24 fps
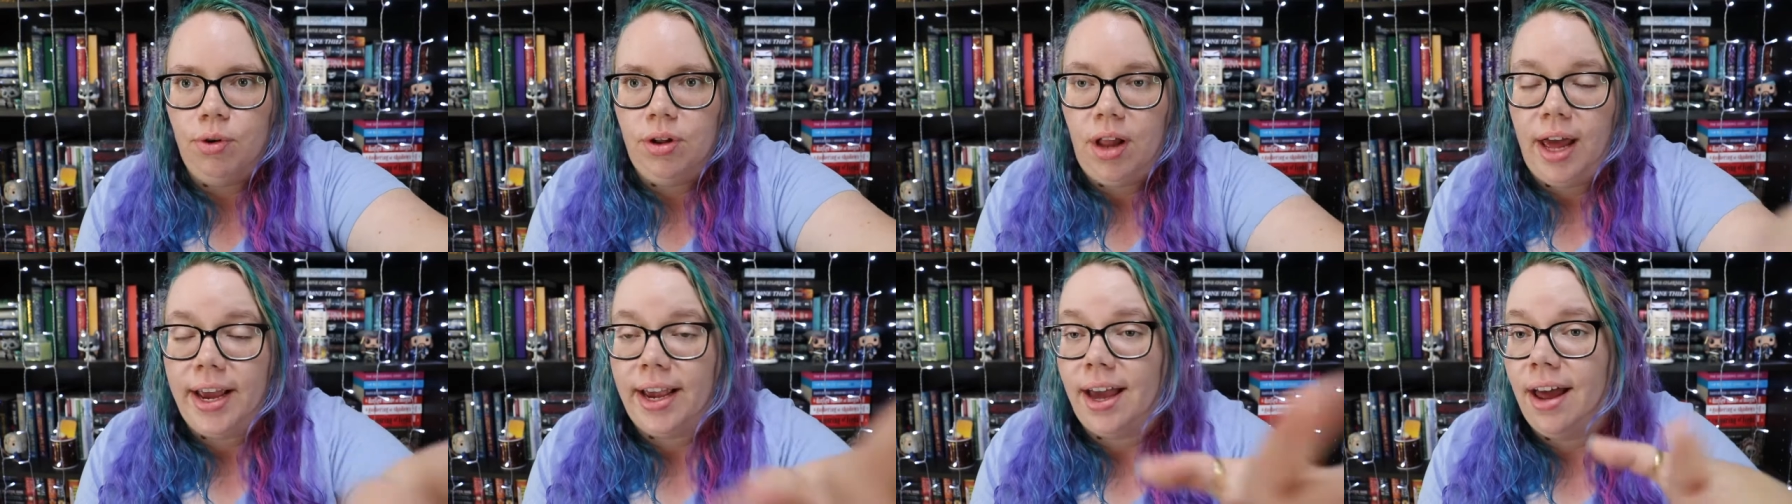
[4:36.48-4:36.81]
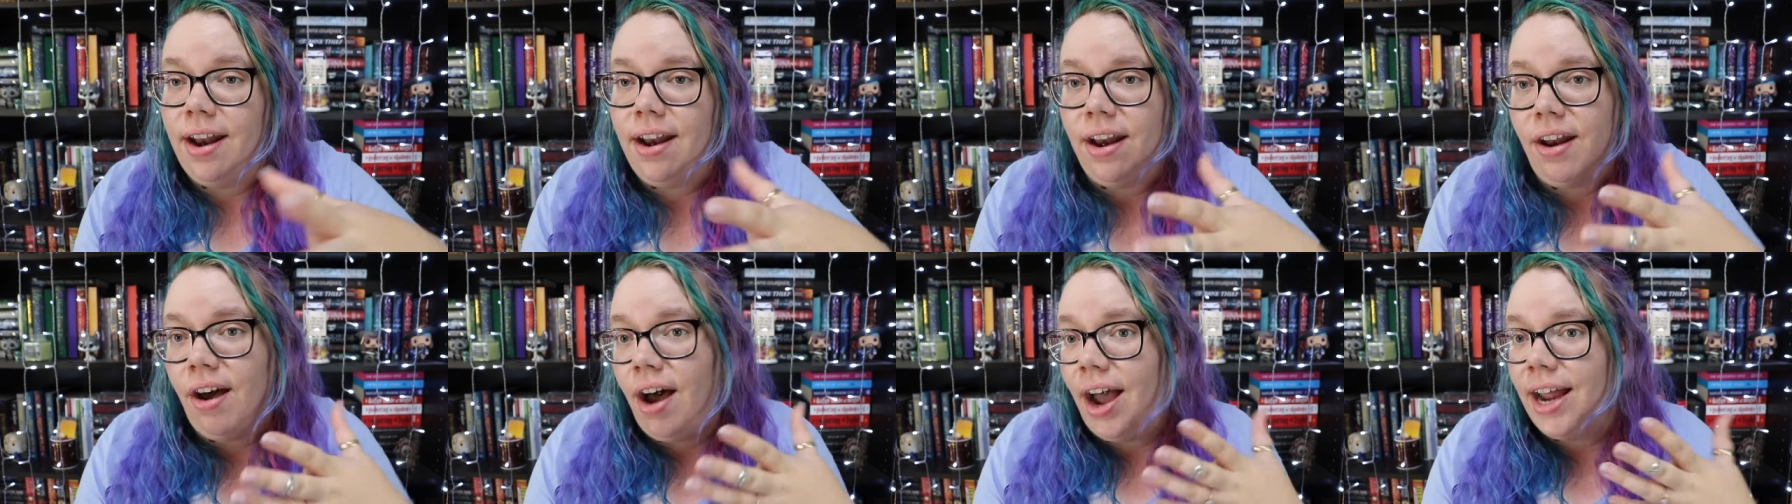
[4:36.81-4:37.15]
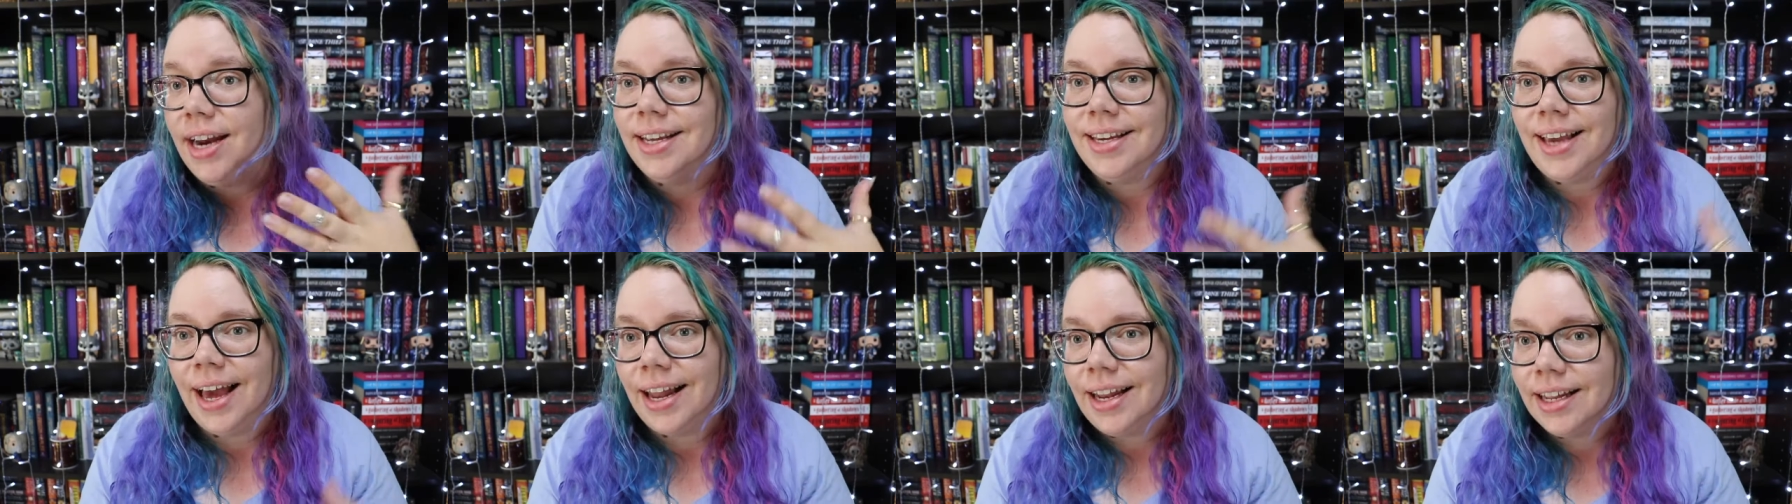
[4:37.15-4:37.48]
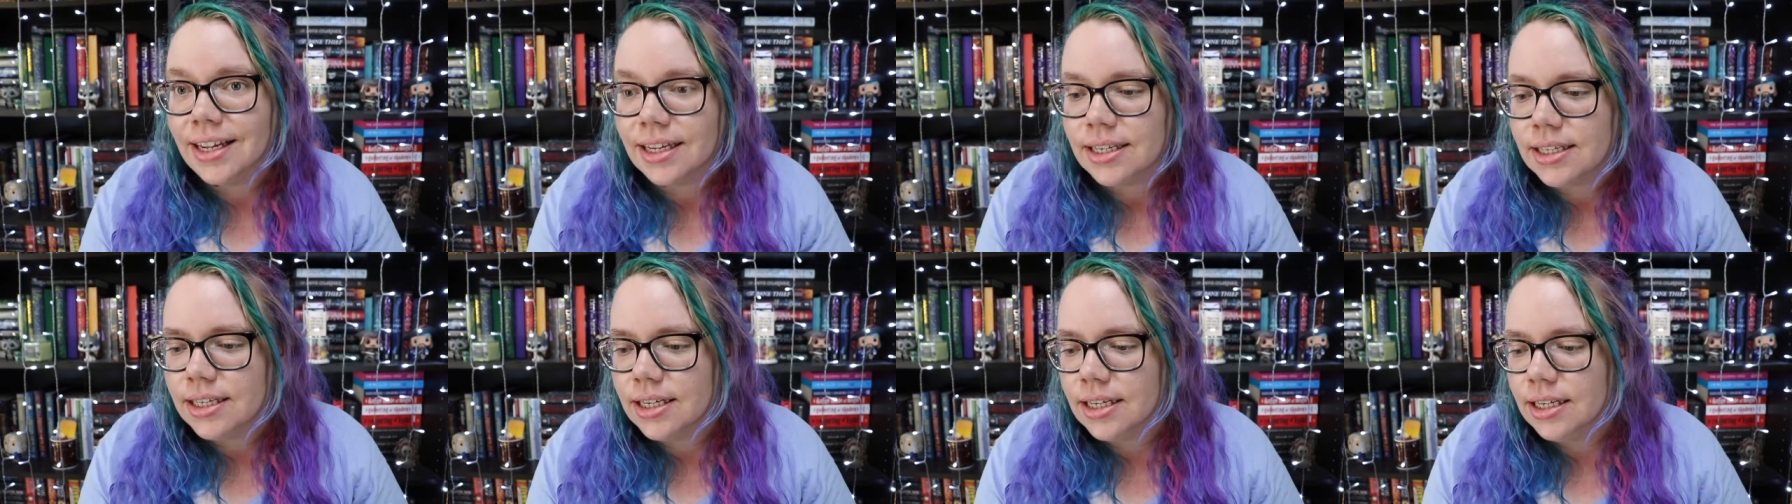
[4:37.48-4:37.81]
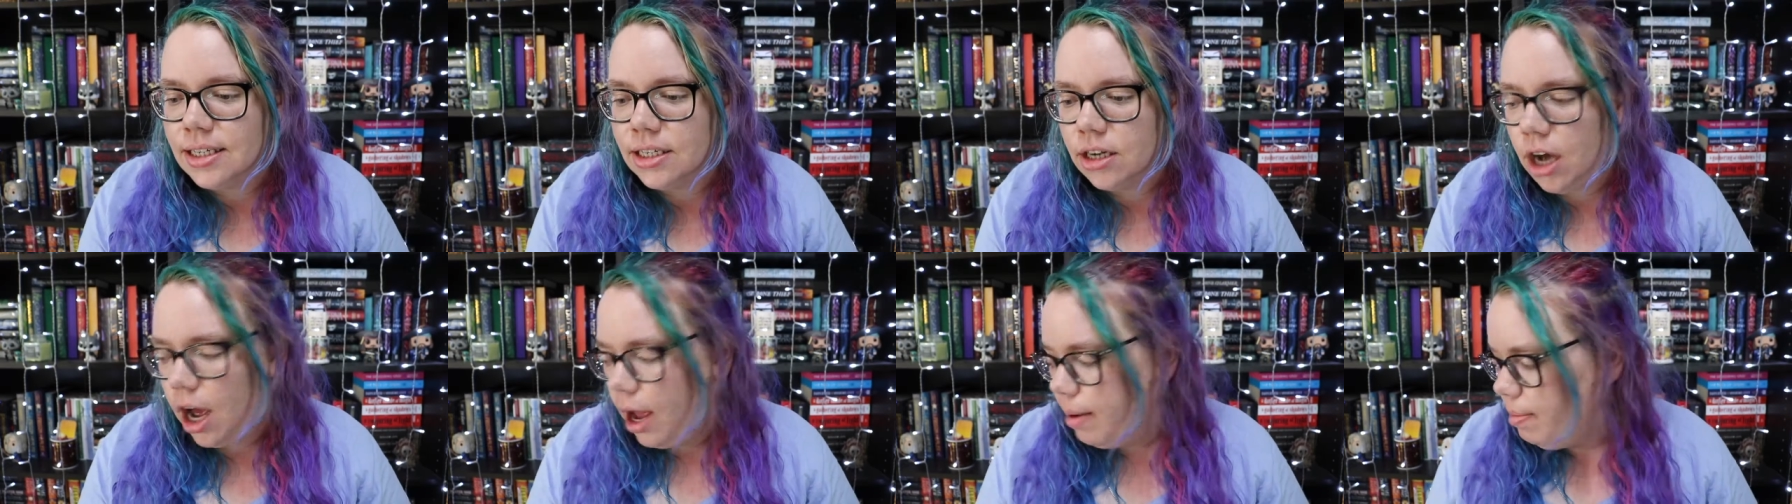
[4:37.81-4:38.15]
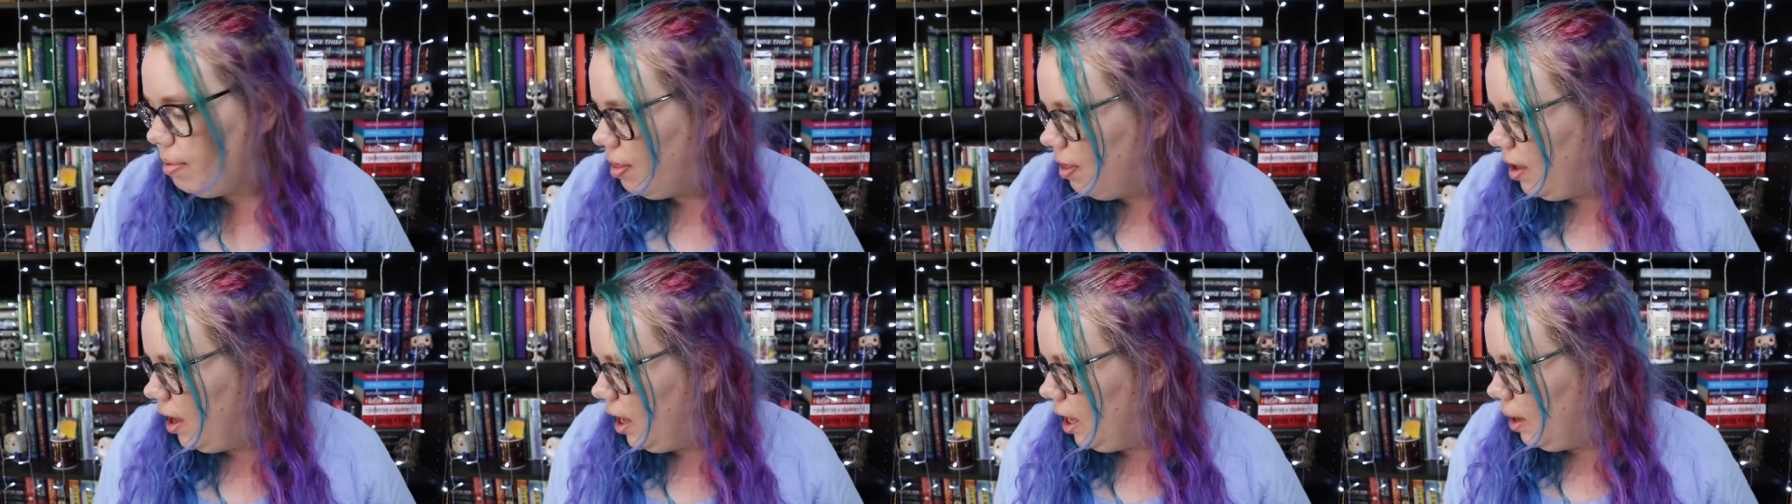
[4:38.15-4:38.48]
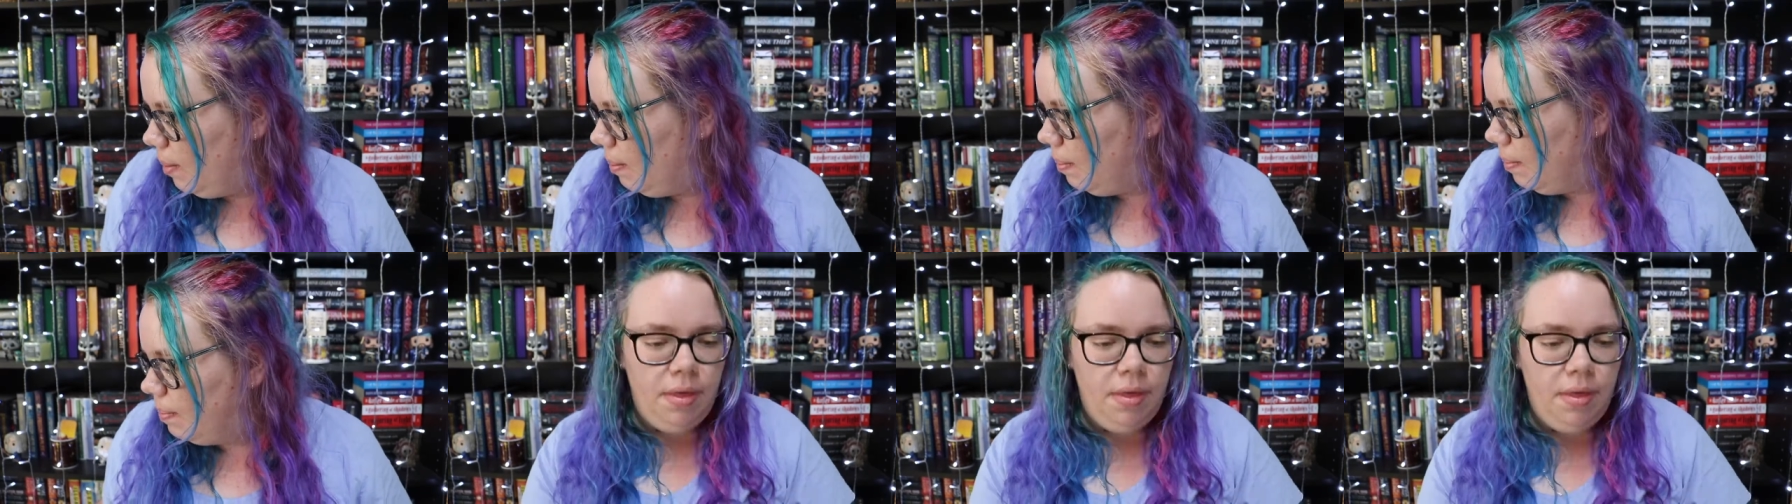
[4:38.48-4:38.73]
like a night galaxy type theme.